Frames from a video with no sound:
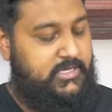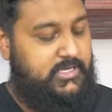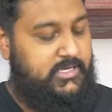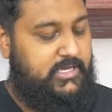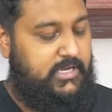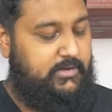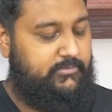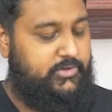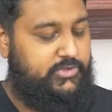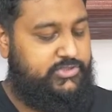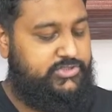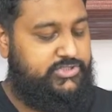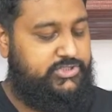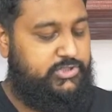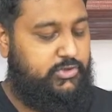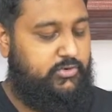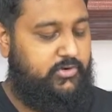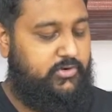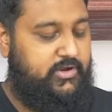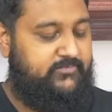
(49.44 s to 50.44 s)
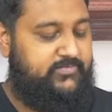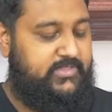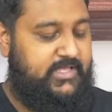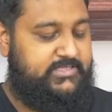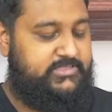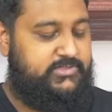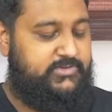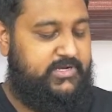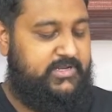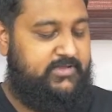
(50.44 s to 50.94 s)
I'm not too sure if
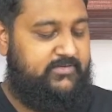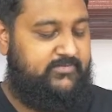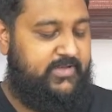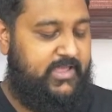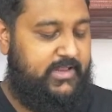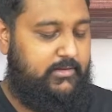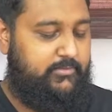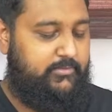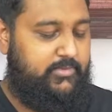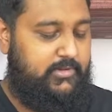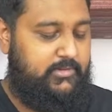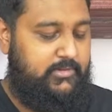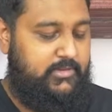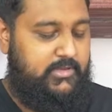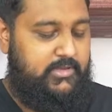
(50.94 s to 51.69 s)
that's already available.